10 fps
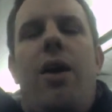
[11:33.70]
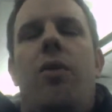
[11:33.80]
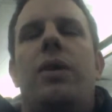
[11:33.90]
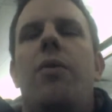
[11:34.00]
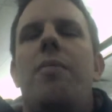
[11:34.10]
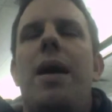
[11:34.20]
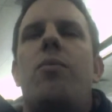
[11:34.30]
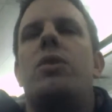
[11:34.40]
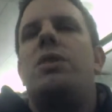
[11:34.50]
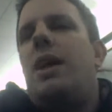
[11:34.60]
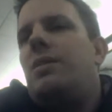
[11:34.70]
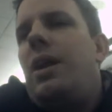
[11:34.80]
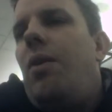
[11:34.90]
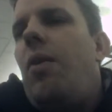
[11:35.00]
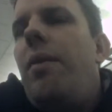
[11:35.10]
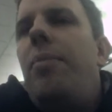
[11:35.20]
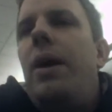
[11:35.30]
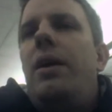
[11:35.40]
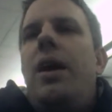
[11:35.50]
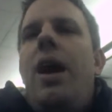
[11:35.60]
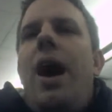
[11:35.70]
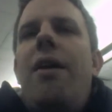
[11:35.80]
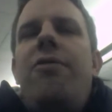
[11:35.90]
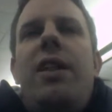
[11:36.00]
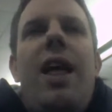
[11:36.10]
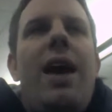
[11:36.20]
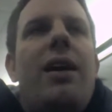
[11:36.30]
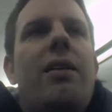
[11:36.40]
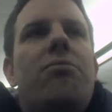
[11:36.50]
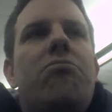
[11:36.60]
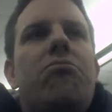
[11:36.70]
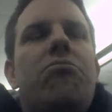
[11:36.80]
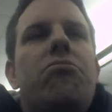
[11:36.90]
I don't know, it would make more sense anyway. But I feel like